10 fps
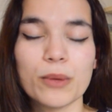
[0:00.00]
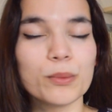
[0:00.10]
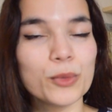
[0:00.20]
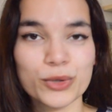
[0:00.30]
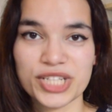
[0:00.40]

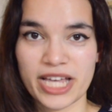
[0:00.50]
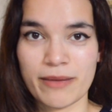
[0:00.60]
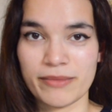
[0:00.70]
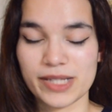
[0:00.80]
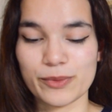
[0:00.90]

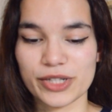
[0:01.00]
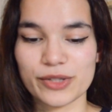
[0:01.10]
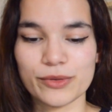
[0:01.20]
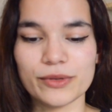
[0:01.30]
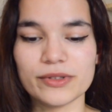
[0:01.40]
Mortem is what it's
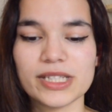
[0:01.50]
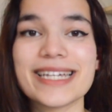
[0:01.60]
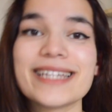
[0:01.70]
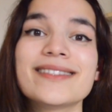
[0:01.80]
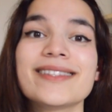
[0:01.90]
called.
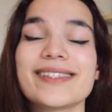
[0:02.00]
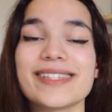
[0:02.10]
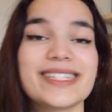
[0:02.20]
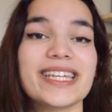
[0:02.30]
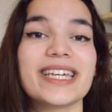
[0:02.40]
In this
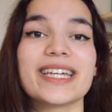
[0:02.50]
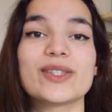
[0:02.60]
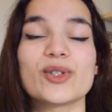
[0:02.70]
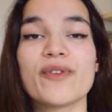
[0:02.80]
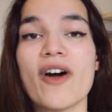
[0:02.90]
city,
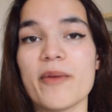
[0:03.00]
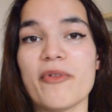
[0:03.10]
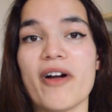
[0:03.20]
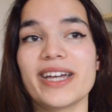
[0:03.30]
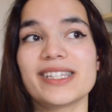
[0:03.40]
it's sort of high
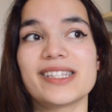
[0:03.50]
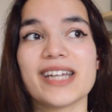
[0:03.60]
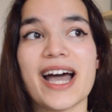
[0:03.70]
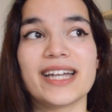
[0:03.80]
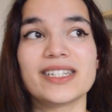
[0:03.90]
priced
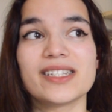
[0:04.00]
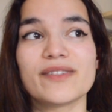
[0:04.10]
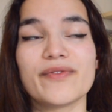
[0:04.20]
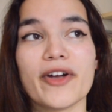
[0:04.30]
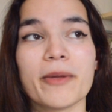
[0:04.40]
and
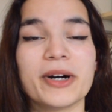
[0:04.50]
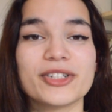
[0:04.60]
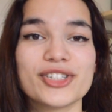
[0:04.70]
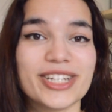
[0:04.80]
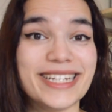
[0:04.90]
very
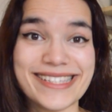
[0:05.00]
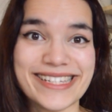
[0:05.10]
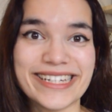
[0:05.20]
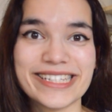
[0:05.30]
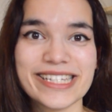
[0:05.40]
much
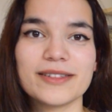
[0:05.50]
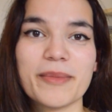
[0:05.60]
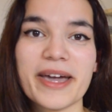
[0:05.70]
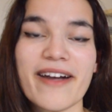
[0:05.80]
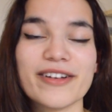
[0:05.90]
illicit. The
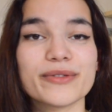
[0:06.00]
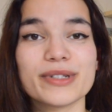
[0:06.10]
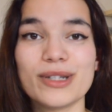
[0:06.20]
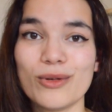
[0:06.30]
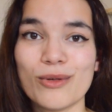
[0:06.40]
main character
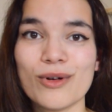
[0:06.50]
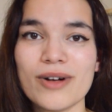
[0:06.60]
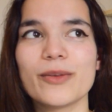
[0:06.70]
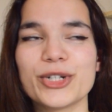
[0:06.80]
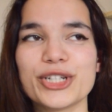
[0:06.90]
is
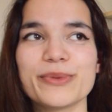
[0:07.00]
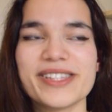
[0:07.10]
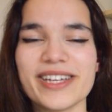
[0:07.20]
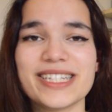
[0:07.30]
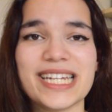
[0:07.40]
Law. When she was
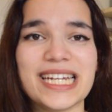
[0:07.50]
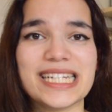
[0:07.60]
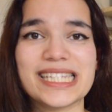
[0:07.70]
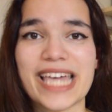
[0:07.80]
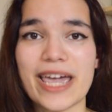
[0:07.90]
13,
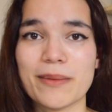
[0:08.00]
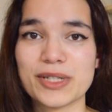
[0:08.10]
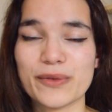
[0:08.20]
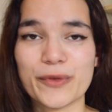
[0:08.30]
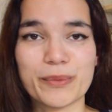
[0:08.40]

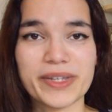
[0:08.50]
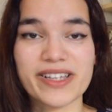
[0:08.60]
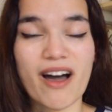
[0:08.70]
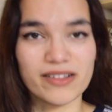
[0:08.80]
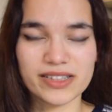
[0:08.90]
escaped from this
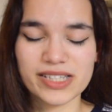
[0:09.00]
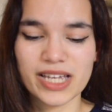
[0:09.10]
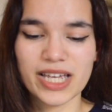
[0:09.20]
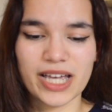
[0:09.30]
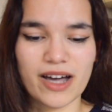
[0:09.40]
cult
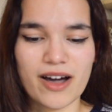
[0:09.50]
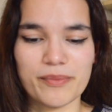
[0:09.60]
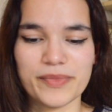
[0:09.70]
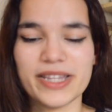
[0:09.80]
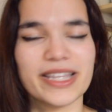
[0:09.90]

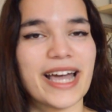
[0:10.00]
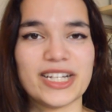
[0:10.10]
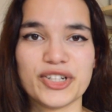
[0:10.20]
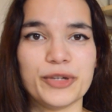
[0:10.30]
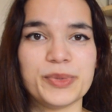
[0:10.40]
in the
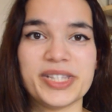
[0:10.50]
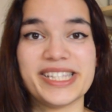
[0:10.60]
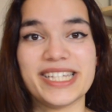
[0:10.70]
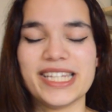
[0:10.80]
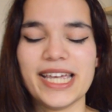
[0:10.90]
catacombs of the
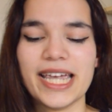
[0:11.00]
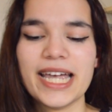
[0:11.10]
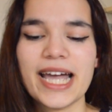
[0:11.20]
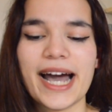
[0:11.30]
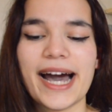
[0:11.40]
city.
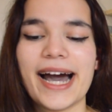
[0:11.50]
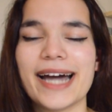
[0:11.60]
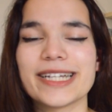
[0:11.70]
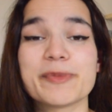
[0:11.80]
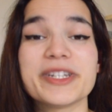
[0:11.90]

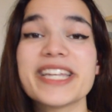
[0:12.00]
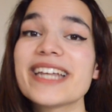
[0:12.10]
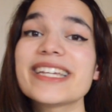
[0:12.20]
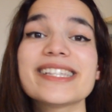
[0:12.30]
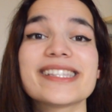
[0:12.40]
And it's been
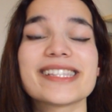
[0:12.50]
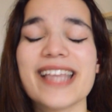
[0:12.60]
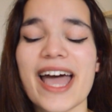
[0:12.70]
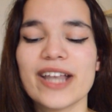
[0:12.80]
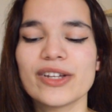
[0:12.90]
10 years since
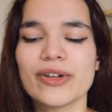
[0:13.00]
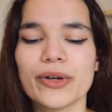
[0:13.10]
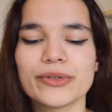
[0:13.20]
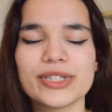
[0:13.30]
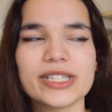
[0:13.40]
then. You
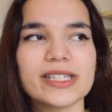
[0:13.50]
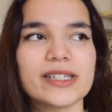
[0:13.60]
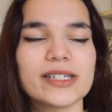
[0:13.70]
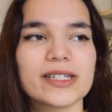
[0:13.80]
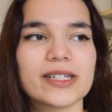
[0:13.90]
know,
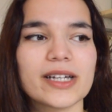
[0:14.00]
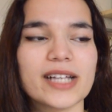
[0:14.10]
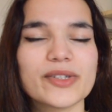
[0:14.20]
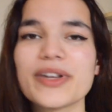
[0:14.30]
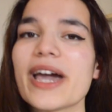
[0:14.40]
she
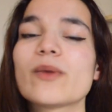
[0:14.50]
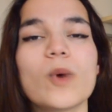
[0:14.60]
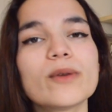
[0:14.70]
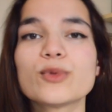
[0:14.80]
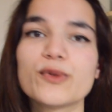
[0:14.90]
has only had
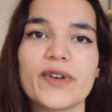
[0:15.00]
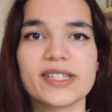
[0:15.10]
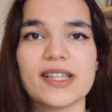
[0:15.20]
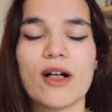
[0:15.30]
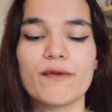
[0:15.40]
one rule for
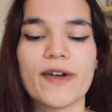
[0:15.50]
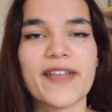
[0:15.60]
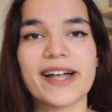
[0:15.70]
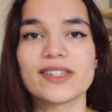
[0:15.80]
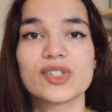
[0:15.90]
herself, and
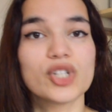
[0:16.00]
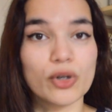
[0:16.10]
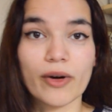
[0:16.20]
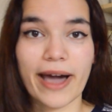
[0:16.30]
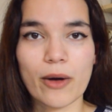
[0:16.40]
that's to
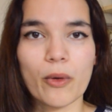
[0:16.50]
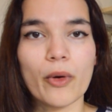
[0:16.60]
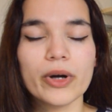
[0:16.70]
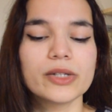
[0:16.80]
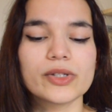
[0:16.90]
not get
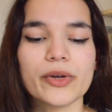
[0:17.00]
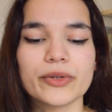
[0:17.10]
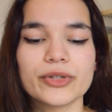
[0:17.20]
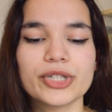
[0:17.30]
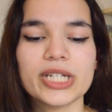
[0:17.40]
caught.
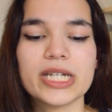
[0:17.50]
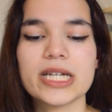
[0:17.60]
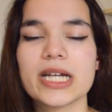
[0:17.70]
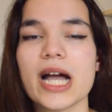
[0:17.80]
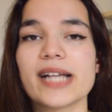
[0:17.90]
So
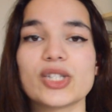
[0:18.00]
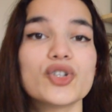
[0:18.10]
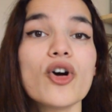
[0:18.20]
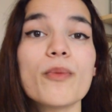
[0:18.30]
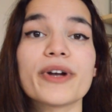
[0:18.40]
she has a
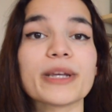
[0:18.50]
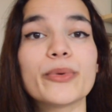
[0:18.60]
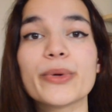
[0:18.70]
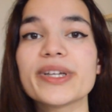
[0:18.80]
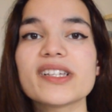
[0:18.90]
job running
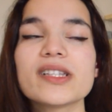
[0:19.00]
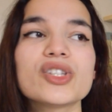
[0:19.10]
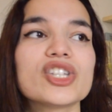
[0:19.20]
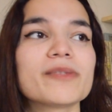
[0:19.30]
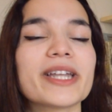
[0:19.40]

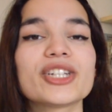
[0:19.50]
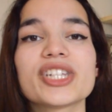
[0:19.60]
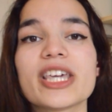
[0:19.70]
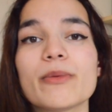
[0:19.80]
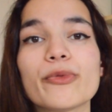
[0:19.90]
poisons. She's managed
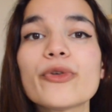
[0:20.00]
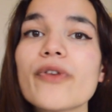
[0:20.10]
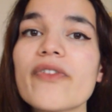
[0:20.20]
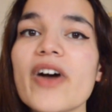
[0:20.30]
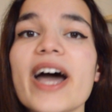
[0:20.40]
to keep a
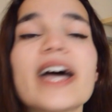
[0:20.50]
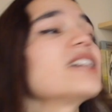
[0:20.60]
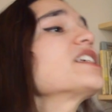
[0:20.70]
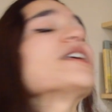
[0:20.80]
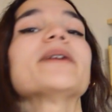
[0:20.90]
roof over her
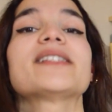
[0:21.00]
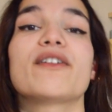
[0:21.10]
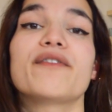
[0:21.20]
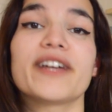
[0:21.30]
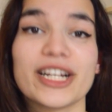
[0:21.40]
head, keep
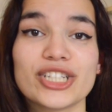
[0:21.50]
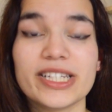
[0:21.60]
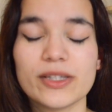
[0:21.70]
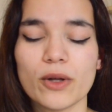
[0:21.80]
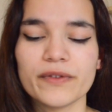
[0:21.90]
herself
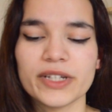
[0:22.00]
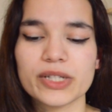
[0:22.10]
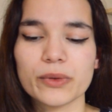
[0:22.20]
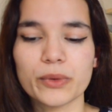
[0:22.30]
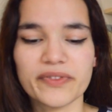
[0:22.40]
financially
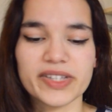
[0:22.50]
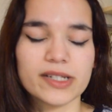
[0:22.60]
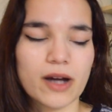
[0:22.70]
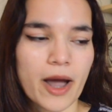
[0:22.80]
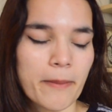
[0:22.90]
solvent all of this
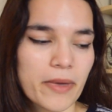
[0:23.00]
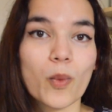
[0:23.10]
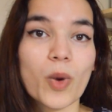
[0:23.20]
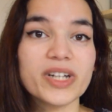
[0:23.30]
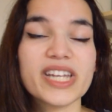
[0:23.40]
time.
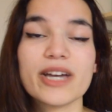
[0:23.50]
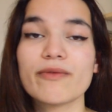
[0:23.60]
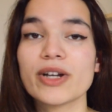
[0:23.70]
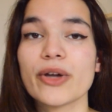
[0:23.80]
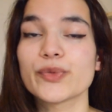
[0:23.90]
One day a
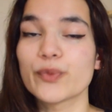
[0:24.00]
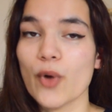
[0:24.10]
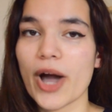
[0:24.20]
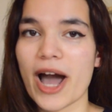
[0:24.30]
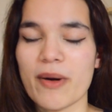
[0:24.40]
run goes
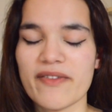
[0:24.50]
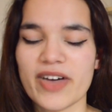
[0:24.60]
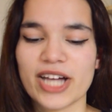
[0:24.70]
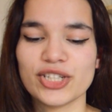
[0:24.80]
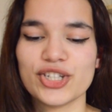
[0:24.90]
wrong, however,
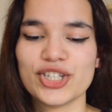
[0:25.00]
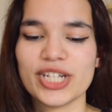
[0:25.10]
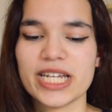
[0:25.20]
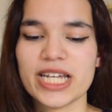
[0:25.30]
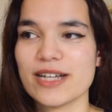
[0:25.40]
and
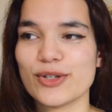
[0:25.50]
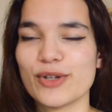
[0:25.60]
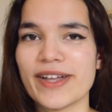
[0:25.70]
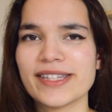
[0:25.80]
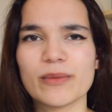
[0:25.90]
she
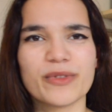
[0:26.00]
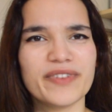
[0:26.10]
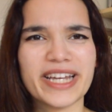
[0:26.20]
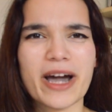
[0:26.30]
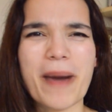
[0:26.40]
sort of ends up
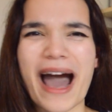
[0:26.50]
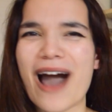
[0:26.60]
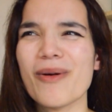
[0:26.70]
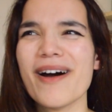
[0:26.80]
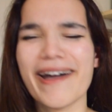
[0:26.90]
revealing her
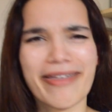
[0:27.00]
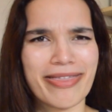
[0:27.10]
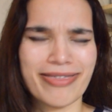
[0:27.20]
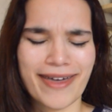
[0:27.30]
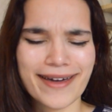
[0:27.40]
power, I
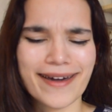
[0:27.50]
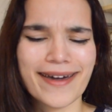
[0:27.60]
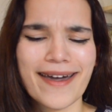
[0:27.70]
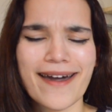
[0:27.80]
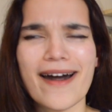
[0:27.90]
think.